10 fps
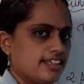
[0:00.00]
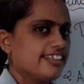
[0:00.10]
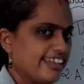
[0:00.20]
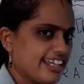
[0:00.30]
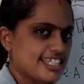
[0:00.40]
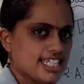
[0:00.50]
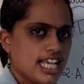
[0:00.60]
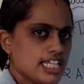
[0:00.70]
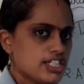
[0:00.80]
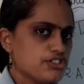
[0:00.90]
Yes,
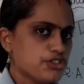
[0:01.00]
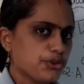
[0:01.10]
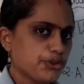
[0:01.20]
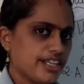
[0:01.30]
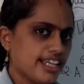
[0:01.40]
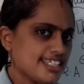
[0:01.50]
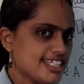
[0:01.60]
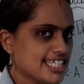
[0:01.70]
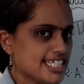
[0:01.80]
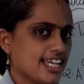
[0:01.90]

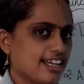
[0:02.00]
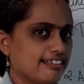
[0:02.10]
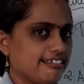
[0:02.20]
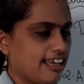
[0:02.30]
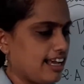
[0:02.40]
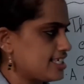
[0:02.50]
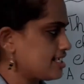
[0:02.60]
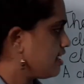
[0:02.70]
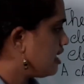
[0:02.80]
students class.